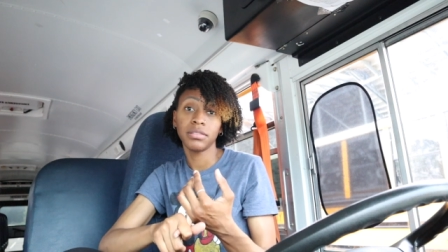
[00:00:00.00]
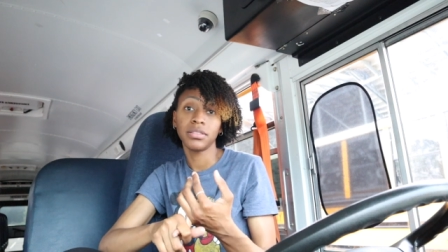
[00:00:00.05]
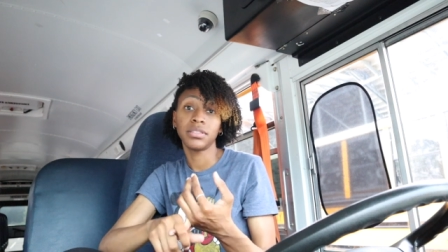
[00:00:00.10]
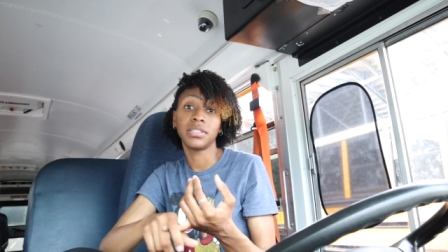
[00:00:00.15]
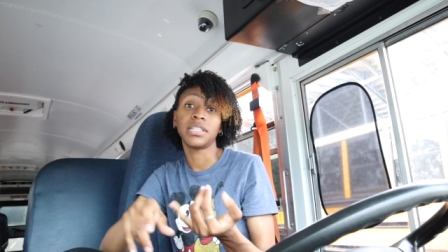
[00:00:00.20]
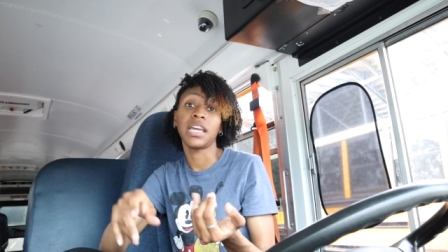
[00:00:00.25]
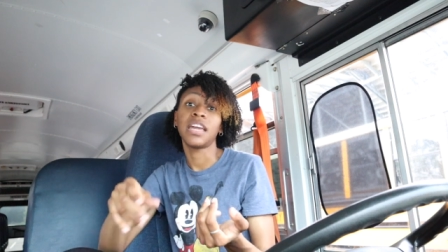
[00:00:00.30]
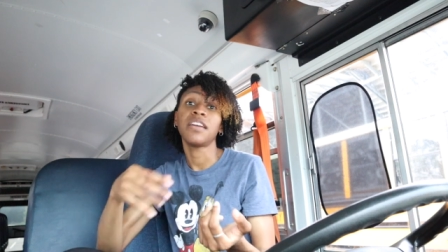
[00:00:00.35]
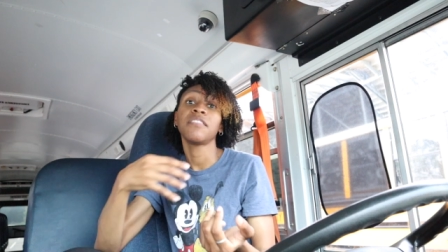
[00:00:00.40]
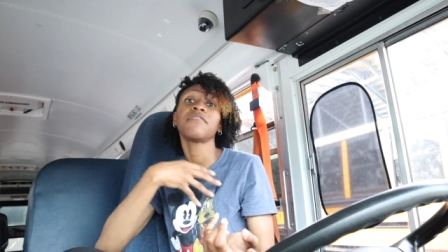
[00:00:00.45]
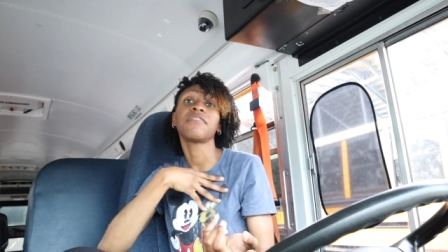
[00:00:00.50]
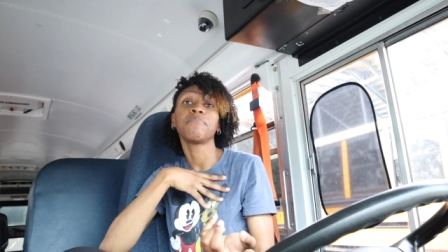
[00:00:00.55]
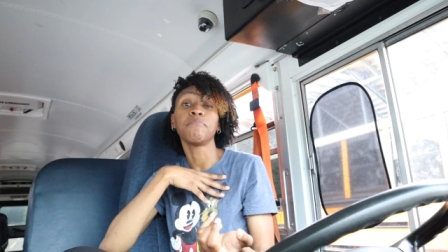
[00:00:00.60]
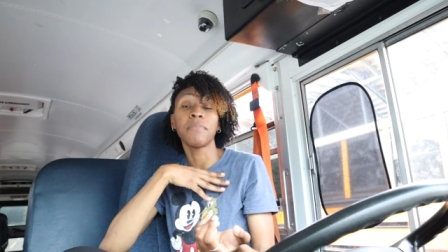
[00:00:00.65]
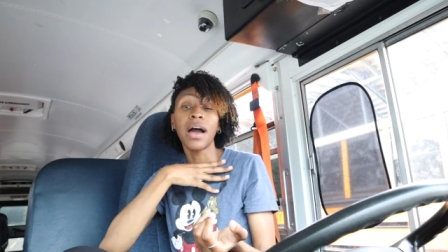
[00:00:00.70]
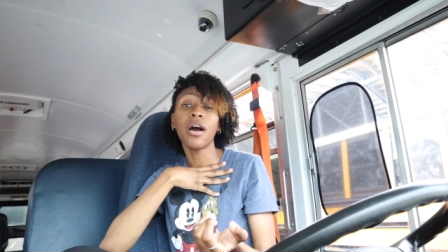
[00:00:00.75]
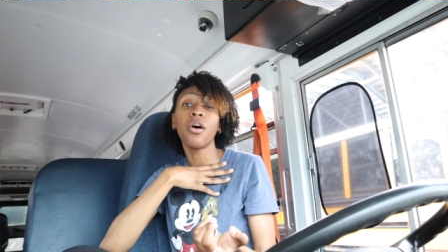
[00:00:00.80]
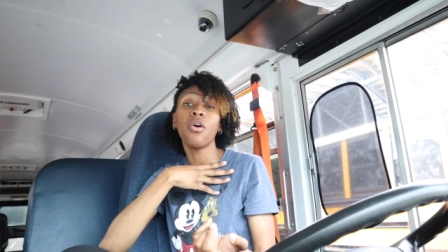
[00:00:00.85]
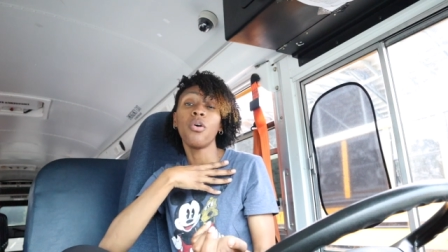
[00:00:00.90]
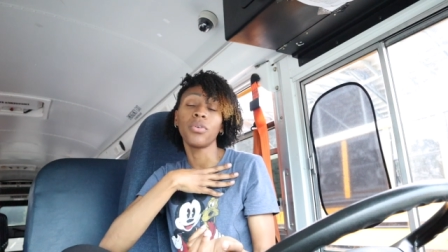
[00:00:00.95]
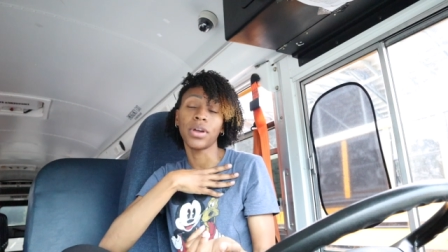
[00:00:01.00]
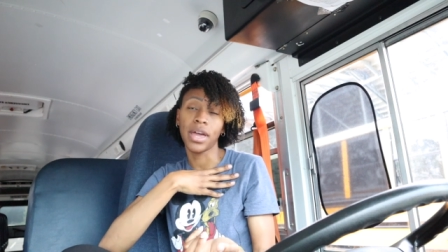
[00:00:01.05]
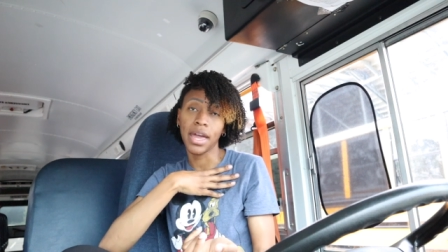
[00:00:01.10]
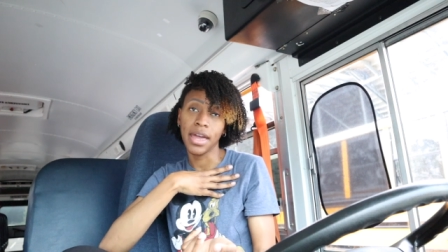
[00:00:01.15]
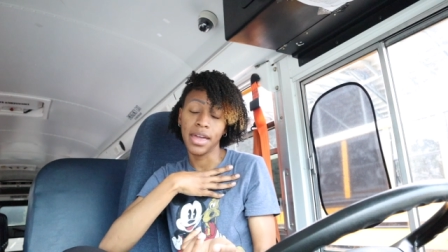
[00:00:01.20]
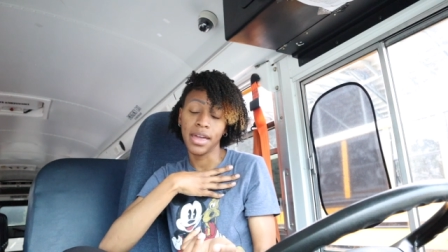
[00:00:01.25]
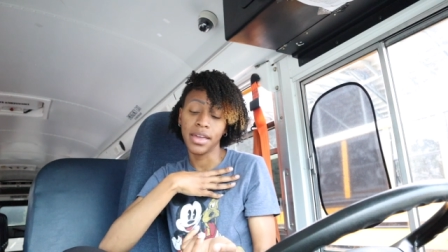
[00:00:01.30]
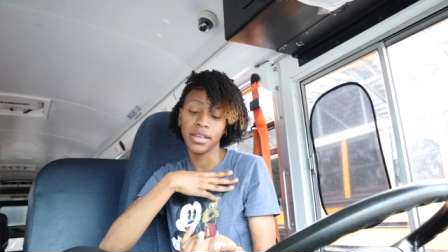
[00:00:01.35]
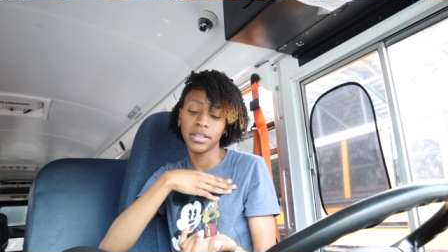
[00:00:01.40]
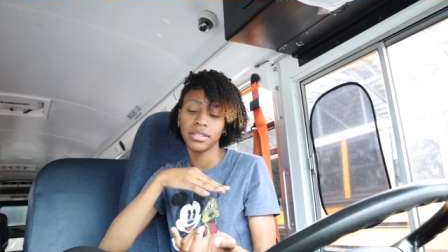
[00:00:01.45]
save my own
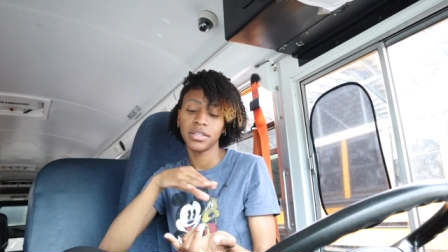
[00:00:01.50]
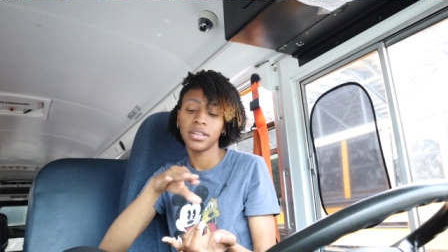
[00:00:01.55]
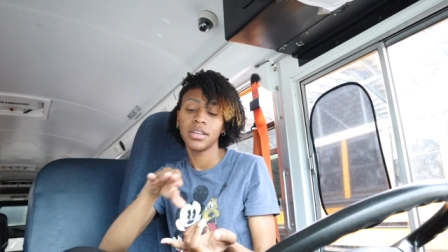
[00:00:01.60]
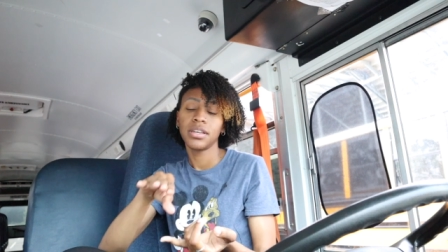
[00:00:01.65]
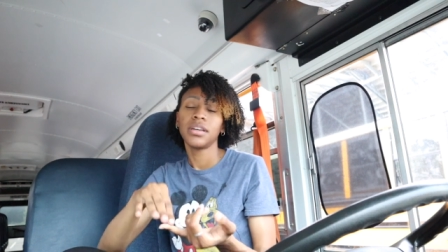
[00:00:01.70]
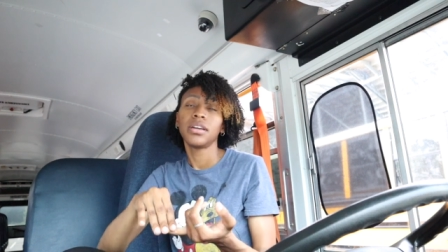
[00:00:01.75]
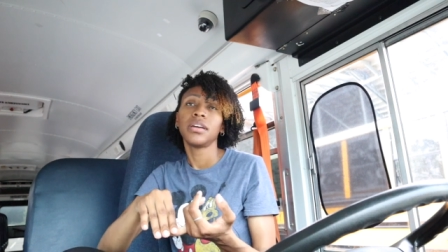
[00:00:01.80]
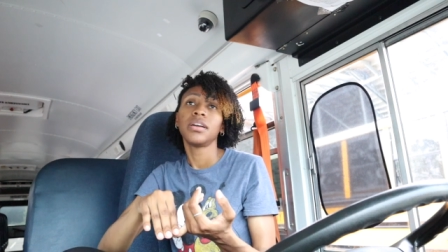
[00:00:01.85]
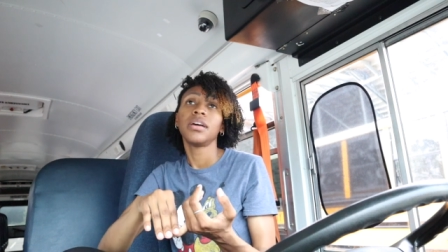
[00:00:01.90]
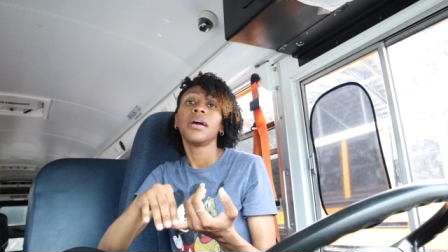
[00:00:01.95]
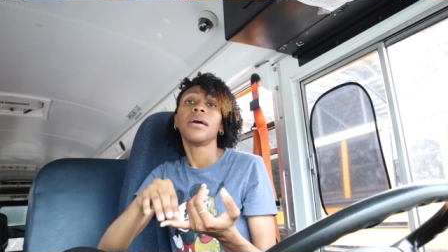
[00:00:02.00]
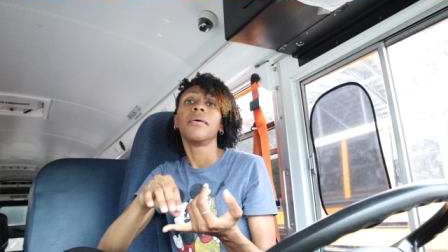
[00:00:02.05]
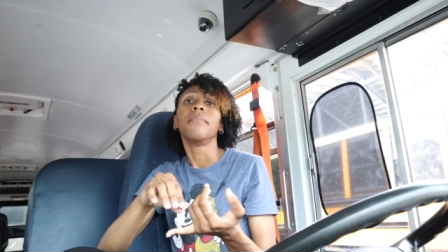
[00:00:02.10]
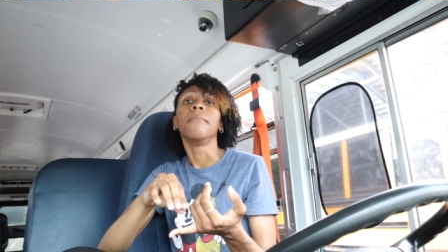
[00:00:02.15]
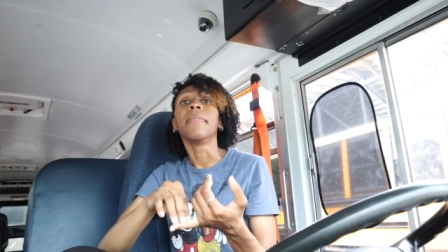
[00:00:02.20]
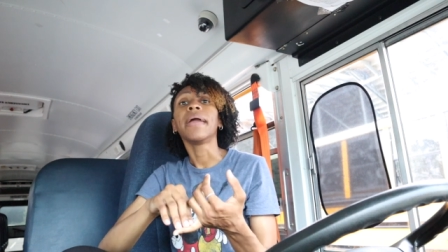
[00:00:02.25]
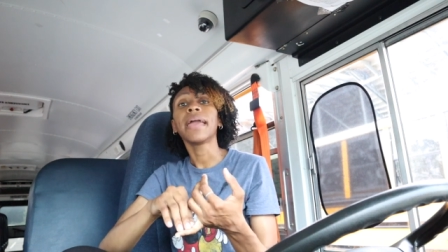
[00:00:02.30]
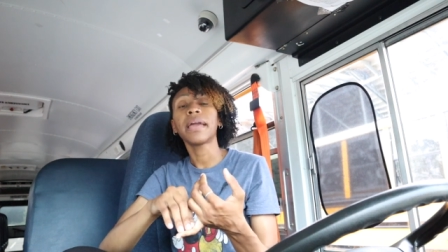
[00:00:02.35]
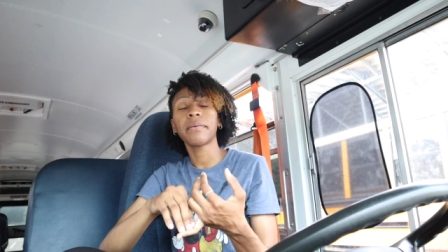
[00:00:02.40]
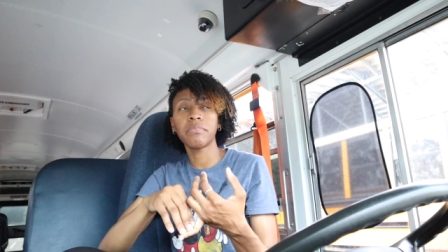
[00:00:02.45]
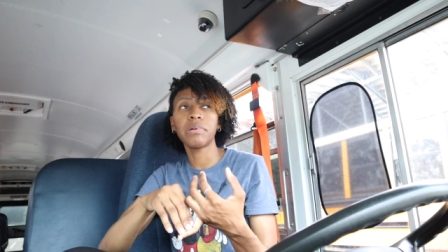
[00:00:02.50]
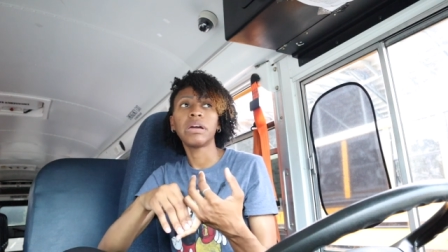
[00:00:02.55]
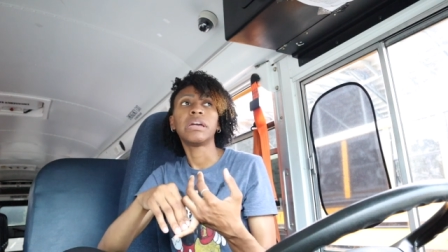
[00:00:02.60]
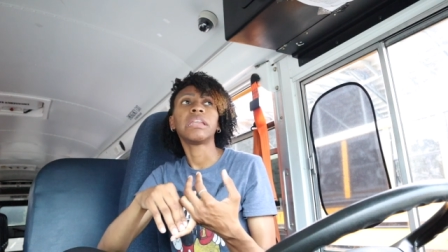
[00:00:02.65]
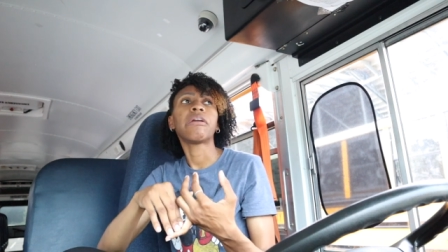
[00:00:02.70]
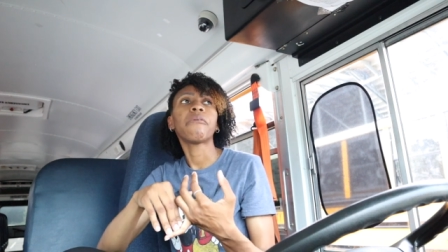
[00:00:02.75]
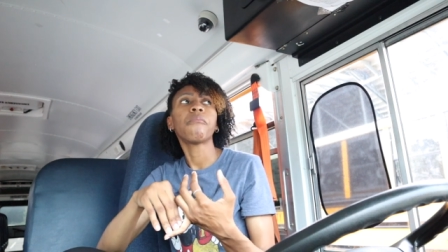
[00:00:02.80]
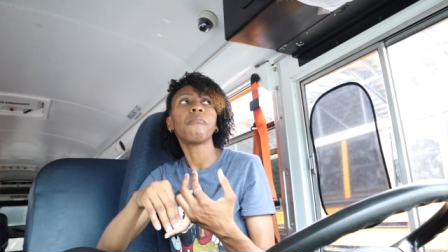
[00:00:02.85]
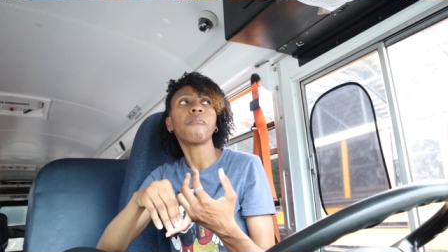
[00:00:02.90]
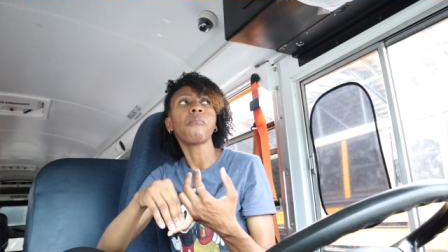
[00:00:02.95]
gas, make
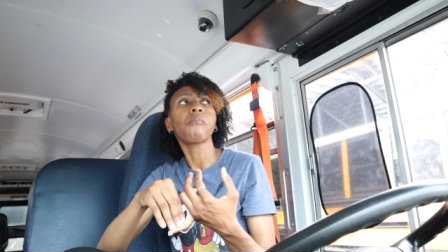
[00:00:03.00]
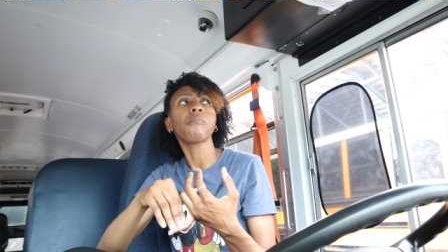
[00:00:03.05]
money,